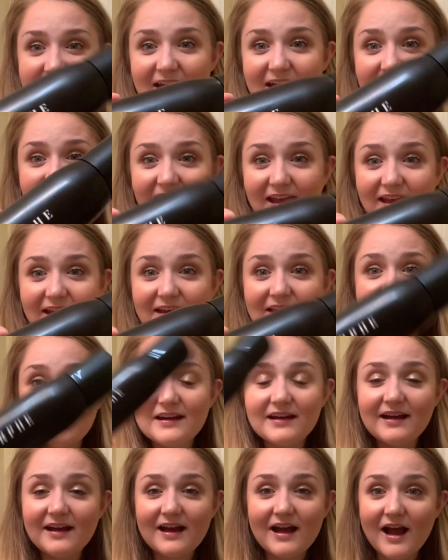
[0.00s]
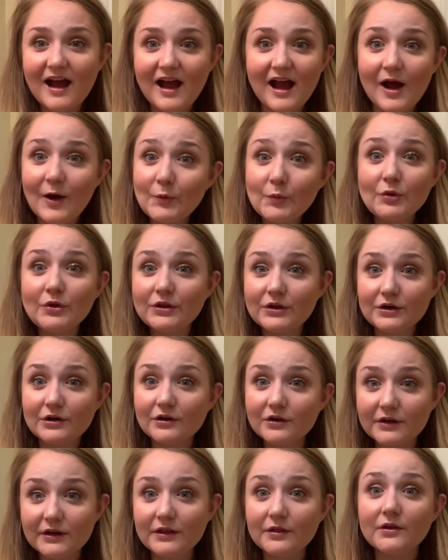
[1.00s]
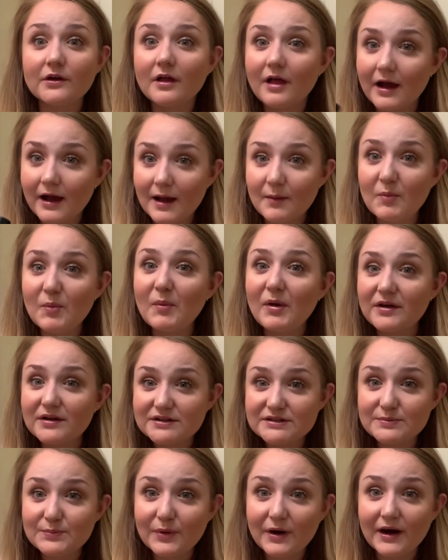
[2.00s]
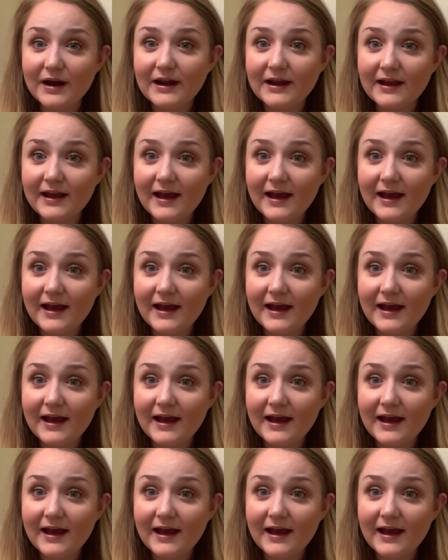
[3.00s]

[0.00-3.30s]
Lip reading: and I will literally look like I'm about to spray